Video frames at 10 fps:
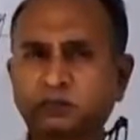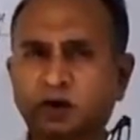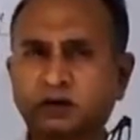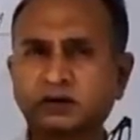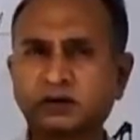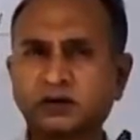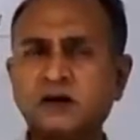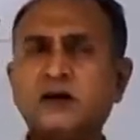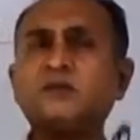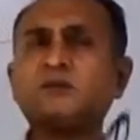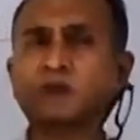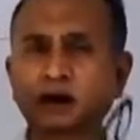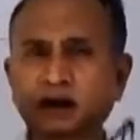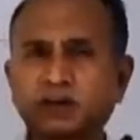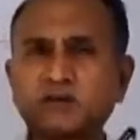bond,
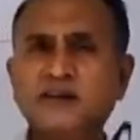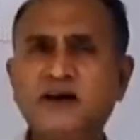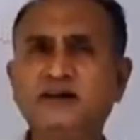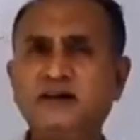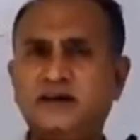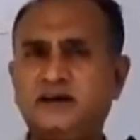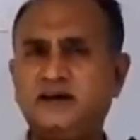molecules are there.